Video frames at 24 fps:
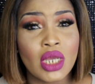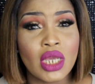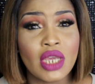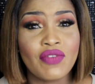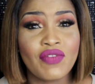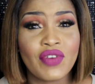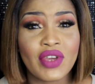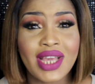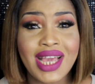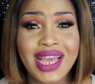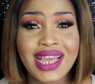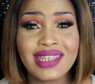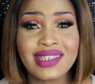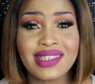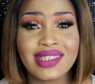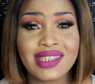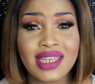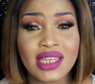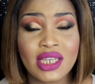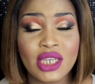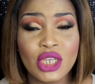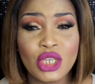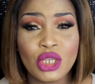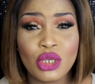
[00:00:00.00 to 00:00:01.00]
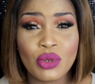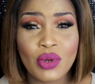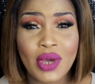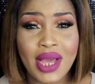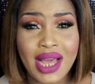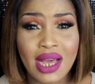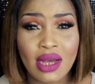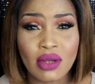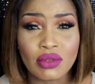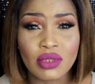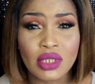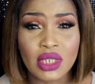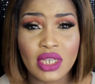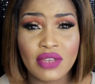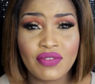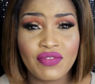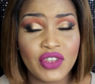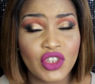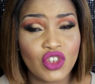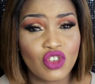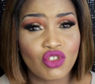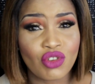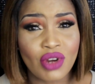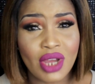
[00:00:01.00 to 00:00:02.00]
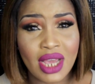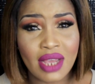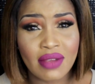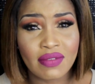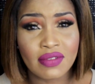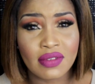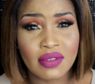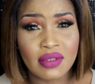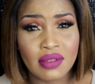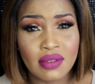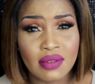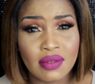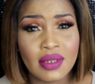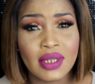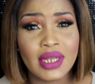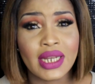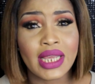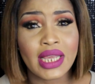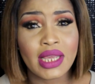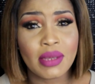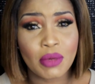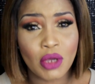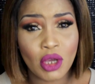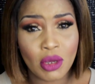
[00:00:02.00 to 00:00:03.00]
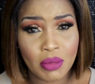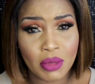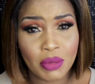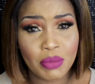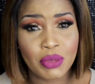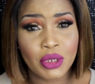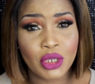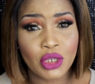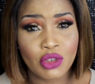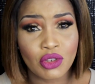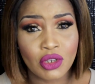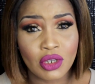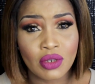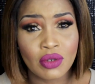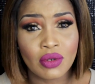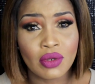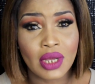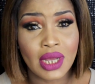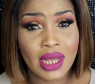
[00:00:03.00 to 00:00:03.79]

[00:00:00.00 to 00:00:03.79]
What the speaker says: If a guy is taking you out, if he drives, let him come and pick you